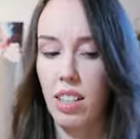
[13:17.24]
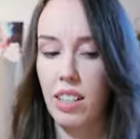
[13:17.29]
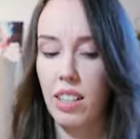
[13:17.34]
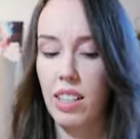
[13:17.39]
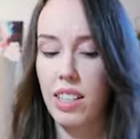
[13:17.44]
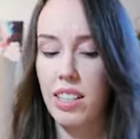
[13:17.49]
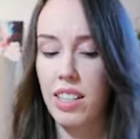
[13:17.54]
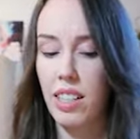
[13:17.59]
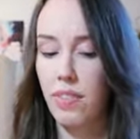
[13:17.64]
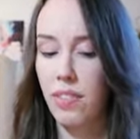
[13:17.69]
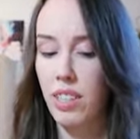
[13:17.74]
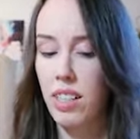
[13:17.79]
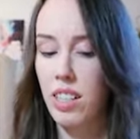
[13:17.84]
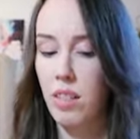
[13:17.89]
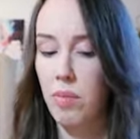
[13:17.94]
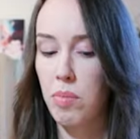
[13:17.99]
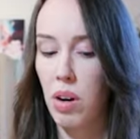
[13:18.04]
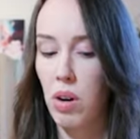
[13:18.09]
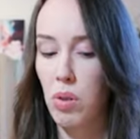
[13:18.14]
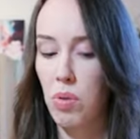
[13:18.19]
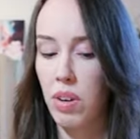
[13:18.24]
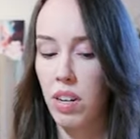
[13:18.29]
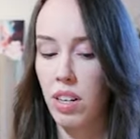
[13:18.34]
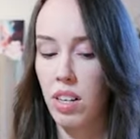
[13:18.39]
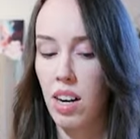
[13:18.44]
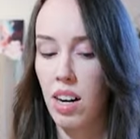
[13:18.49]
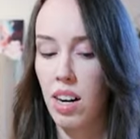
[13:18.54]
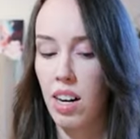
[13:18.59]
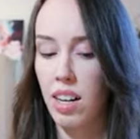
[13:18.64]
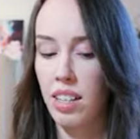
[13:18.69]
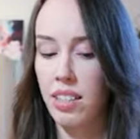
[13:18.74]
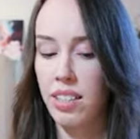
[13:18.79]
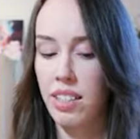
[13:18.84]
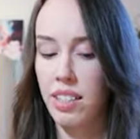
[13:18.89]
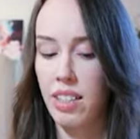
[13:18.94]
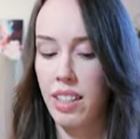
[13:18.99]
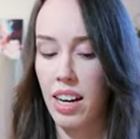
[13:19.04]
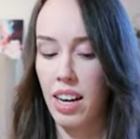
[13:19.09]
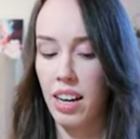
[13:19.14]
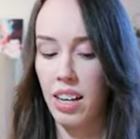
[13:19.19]
definitely some older cards
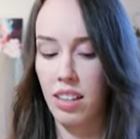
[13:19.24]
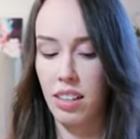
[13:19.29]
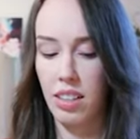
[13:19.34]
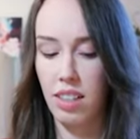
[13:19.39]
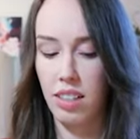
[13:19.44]
that